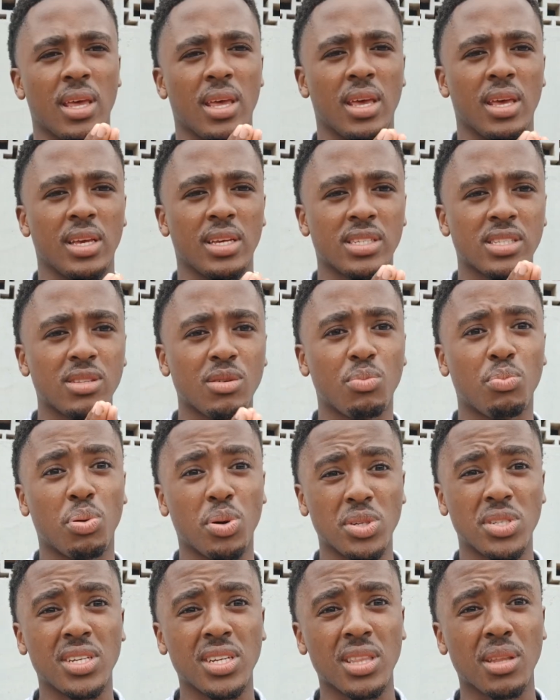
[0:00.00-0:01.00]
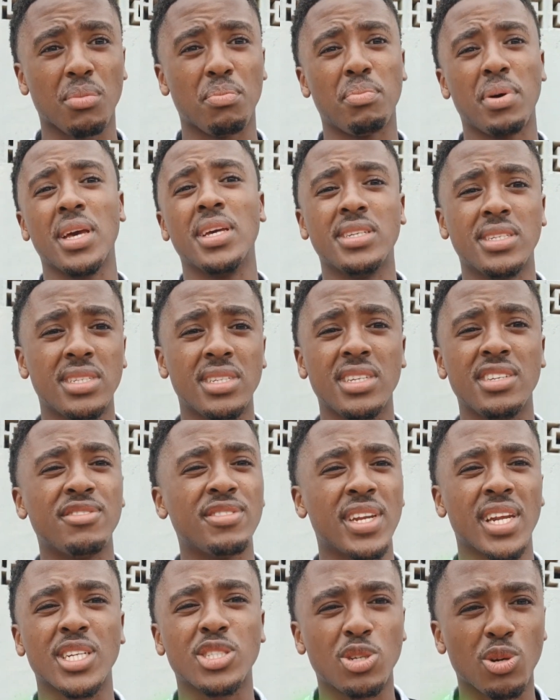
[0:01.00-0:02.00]
You're still pushing the pace even
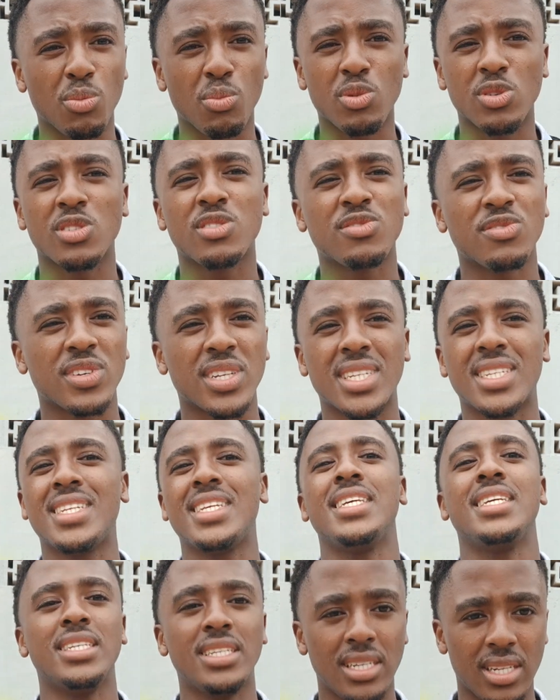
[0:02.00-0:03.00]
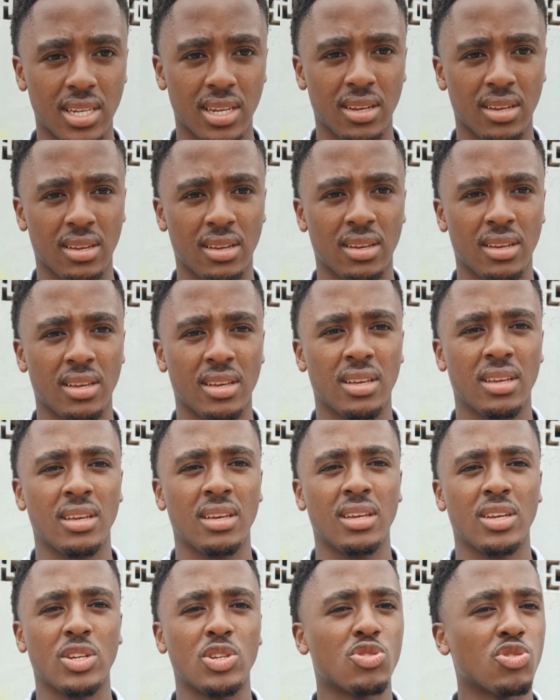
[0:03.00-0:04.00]
at your most fatigued.
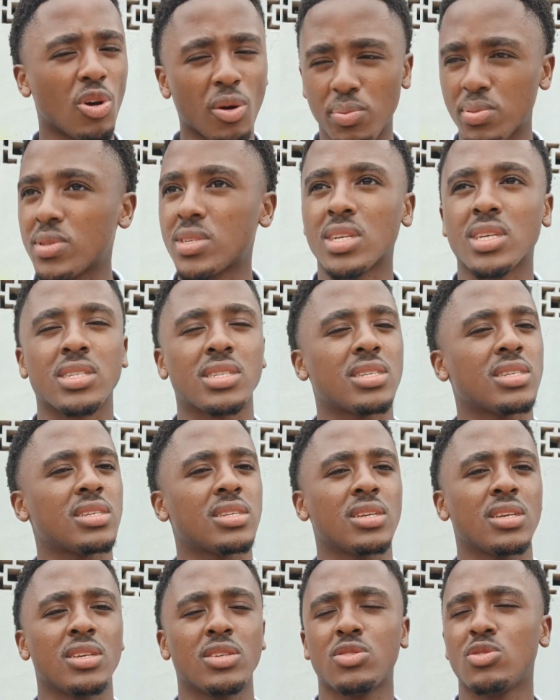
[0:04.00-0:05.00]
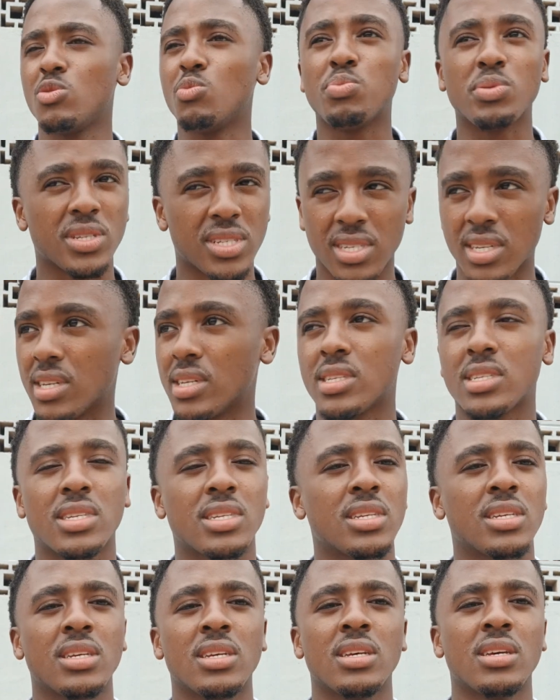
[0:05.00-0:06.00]
Drop sets, supersets,
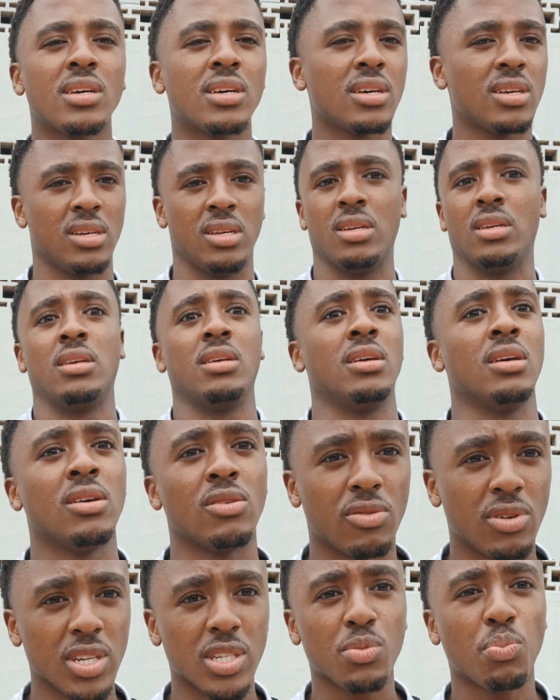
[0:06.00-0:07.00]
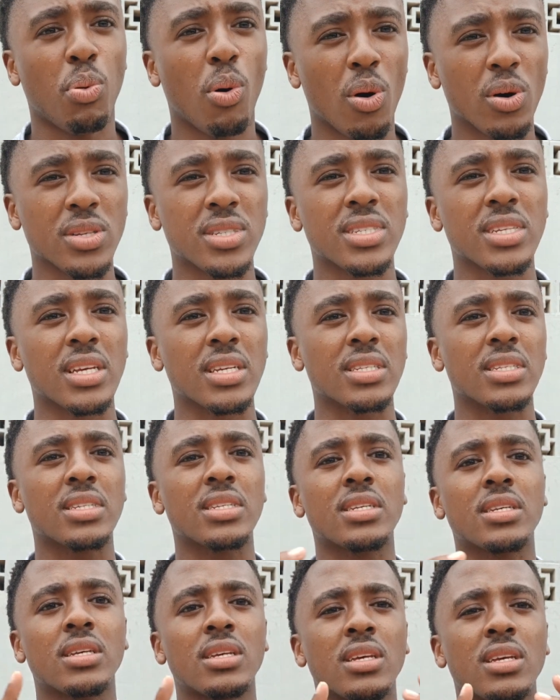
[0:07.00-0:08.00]
rest pause sets.
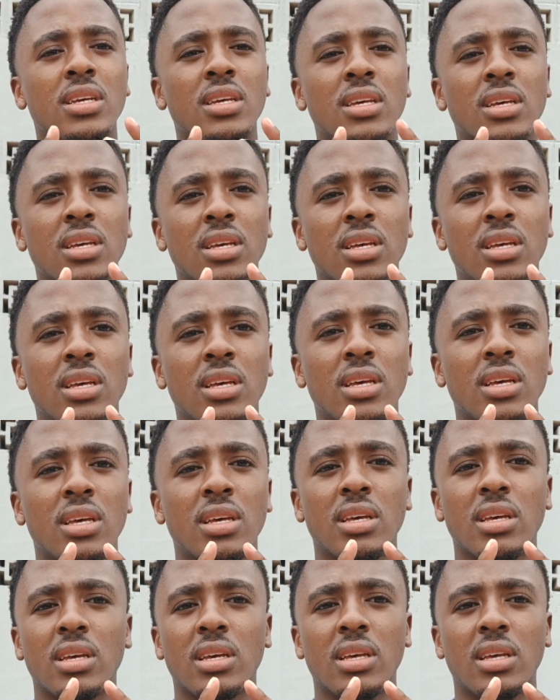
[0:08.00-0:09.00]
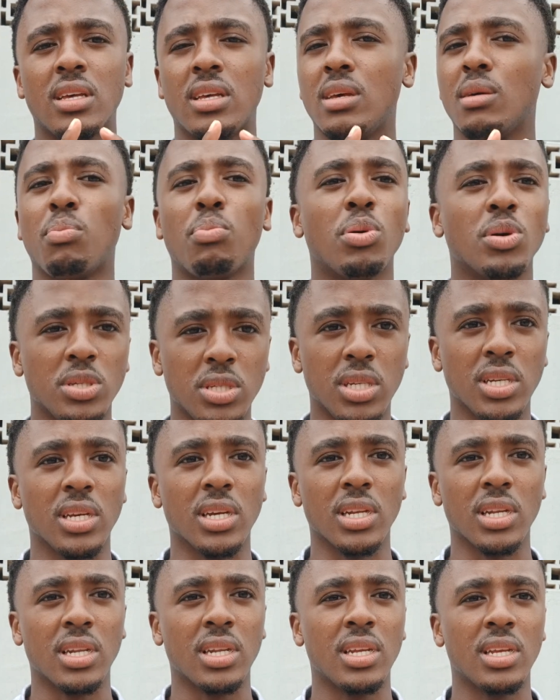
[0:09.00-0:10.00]
You're pushing
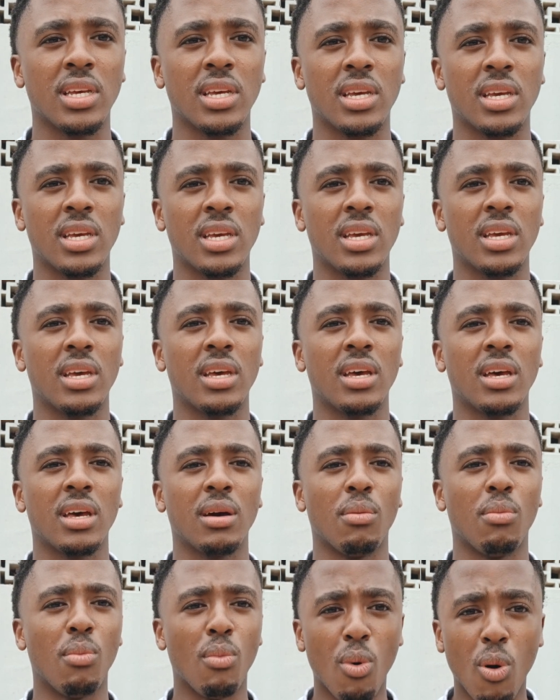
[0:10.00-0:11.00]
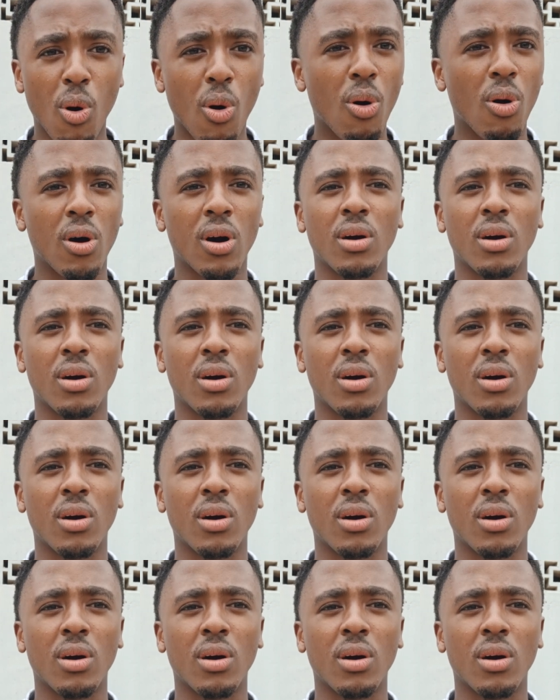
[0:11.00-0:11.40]
it more.